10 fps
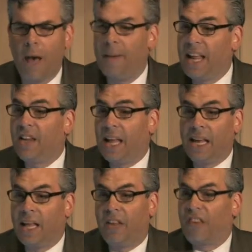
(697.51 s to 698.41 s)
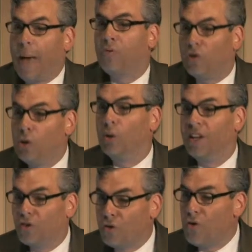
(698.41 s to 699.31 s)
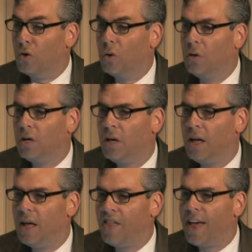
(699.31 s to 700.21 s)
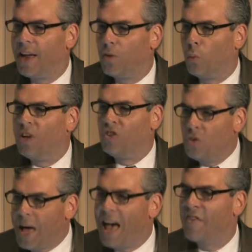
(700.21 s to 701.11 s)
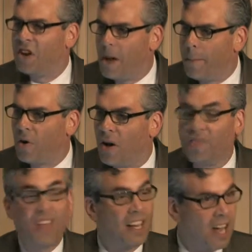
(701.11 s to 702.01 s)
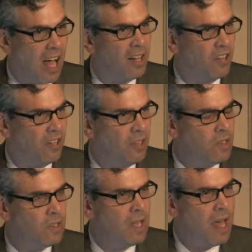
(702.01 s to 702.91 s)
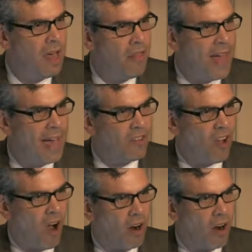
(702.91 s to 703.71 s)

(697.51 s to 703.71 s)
I mean, it is absolutely true that we do have a number of technologies that